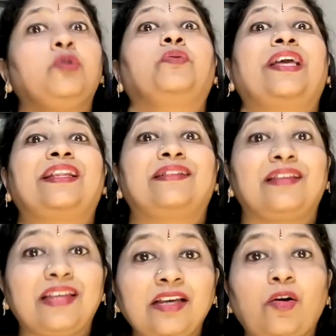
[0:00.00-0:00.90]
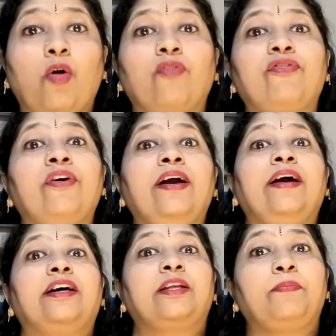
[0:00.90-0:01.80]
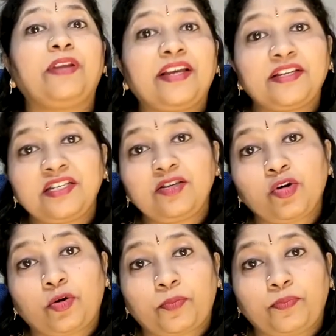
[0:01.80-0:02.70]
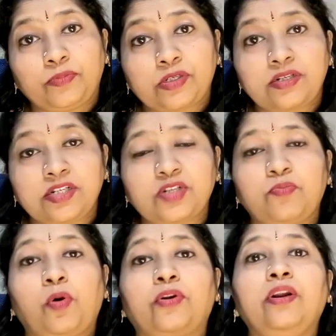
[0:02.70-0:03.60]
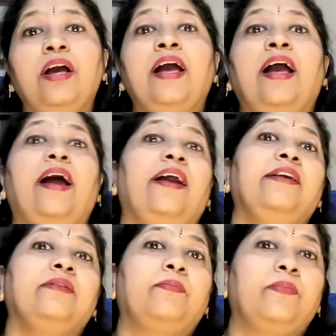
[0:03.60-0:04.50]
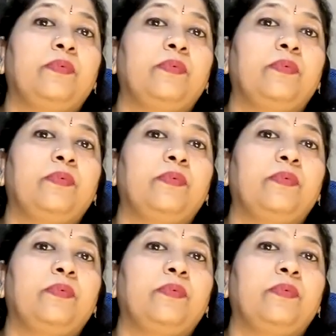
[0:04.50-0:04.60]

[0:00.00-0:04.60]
you can think of replicating your business model and